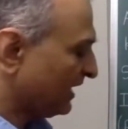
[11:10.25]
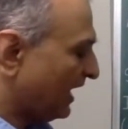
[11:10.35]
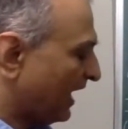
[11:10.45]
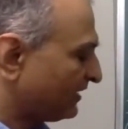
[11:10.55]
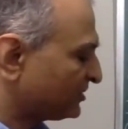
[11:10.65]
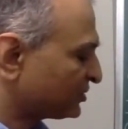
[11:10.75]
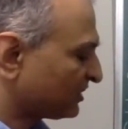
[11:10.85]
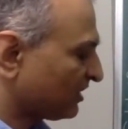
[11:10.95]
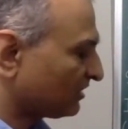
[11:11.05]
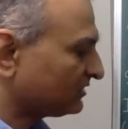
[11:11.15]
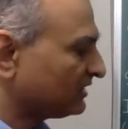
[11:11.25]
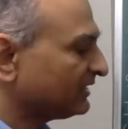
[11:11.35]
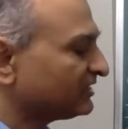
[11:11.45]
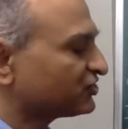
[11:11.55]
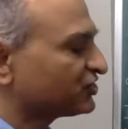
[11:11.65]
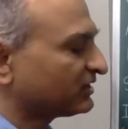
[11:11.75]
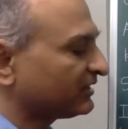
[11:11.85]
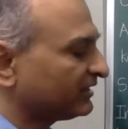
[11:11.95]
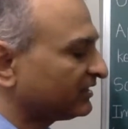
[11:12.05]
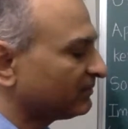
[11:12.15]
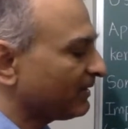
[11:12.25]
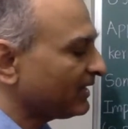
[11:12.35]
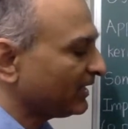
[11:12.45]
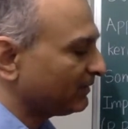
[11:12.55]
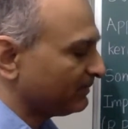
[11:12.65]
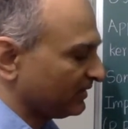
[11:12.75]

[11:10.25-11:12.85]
and its kernel is generated by AB.